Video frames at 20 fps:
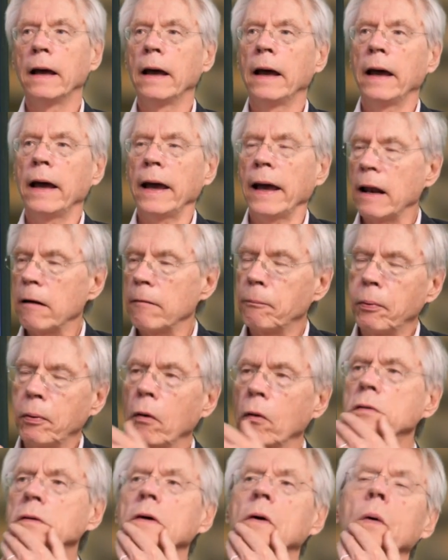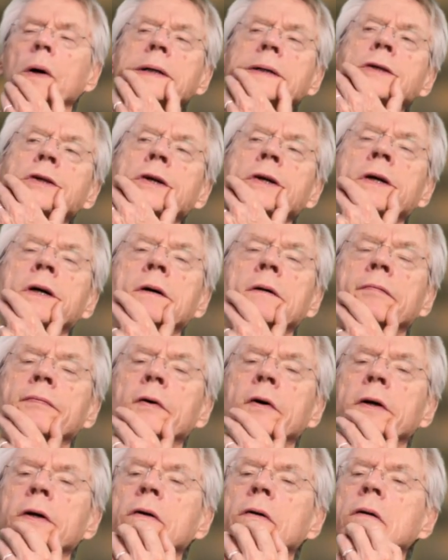And I posed a question here
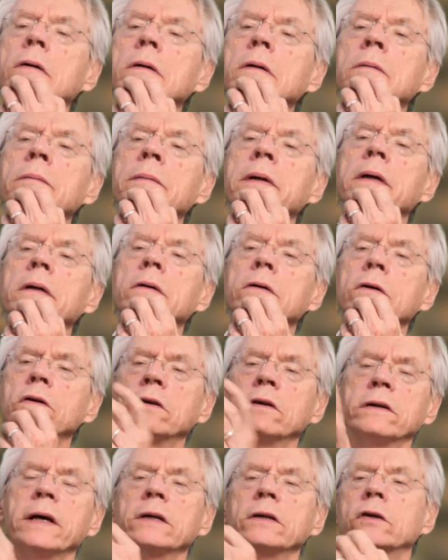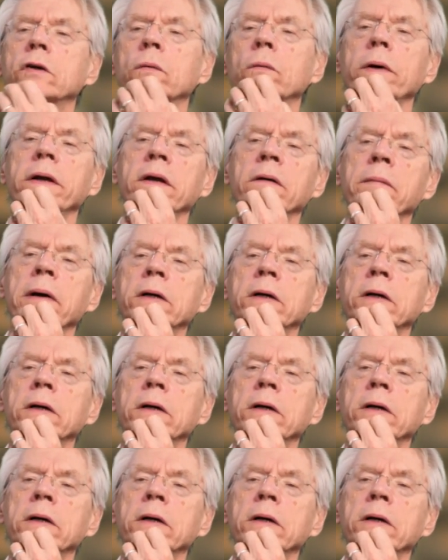for you just to test your reading,